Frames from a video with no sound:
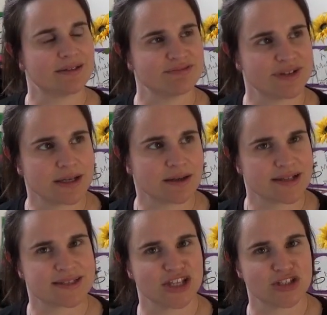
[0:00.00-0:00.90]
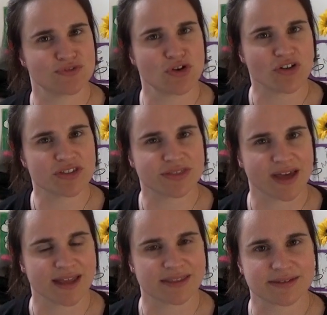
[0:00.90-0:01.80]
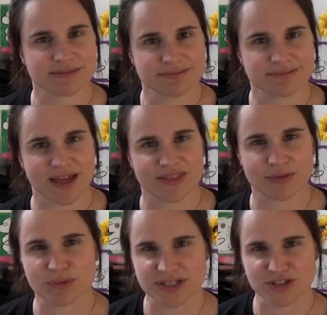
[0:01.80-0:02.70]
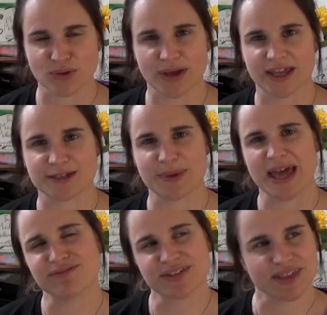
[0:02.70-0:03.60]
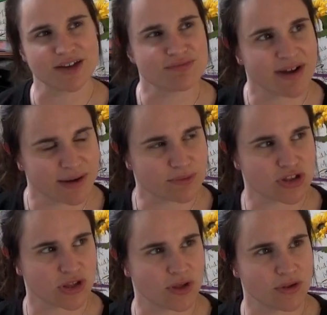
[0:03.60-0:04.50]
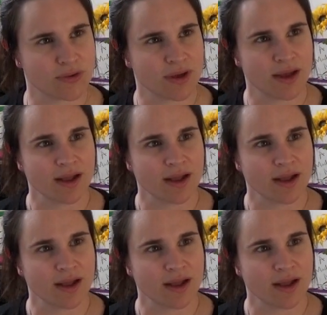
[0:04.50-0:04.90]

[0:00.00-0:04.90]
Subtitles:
realise that you've got that thought in your head, but everything around you